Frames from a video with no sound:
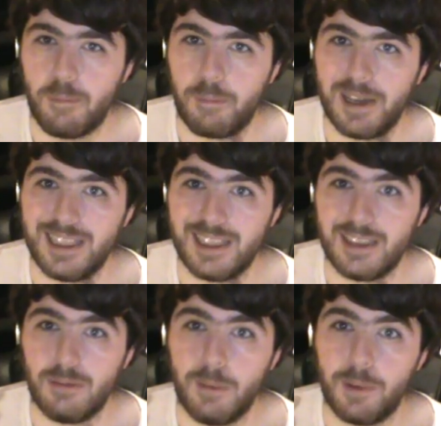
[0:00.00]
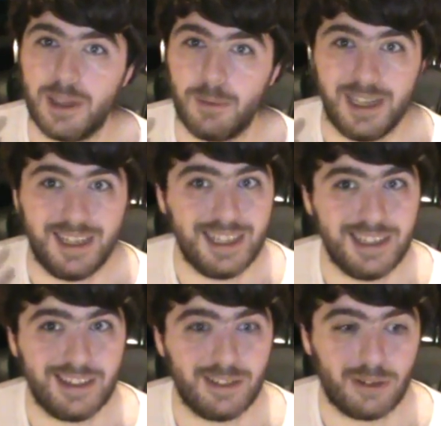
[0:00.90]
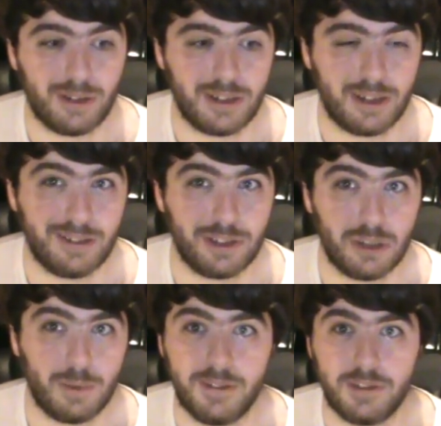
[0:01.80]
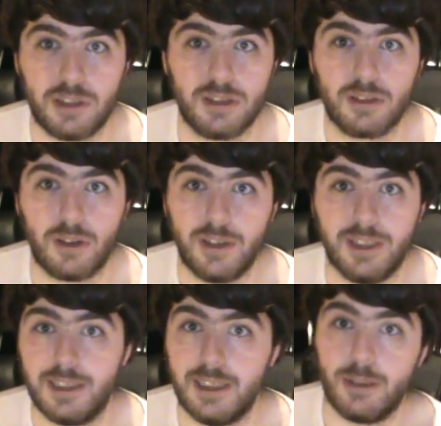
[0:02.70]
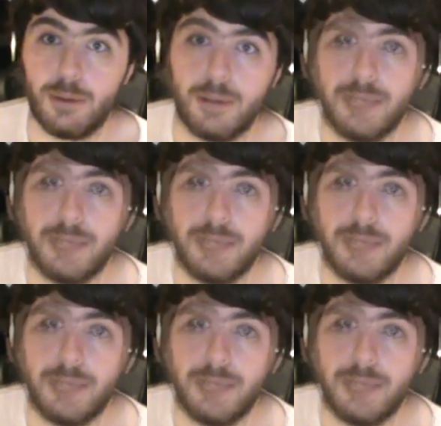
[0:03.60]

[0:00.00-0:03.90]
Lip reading: But is this the reboot that we needed, or should we have just gotten the sequel?